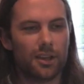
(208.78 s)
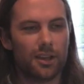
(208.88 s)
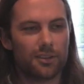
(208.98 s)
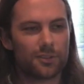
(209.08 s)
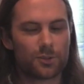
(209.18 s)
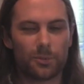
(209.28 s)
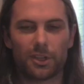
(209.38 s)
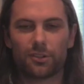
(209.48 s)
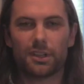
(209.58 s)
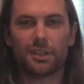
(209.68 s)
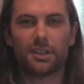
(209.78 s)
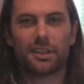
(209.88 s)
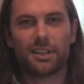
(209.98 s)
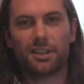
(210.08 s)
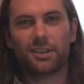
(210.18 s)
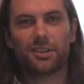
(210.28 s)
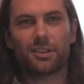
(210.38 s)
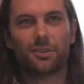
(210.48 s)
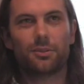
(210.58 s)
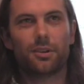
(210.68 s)
of Swami Kriyananda that he,
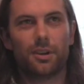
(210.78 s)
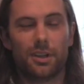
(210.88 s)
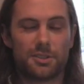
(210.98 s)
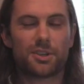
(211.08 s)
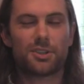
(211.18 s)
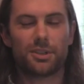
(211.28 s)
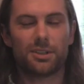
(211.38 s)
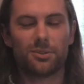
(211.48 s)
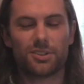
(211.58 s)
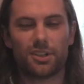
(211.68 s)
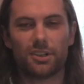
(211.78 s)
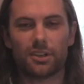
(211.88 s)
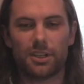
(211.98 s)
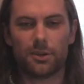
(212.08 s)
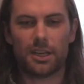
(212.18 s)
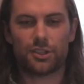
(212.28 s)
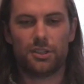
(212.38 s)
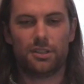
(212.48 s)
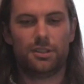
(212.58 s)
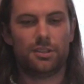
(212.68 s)
especially when he was younger, he would
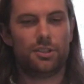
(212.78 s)
actually,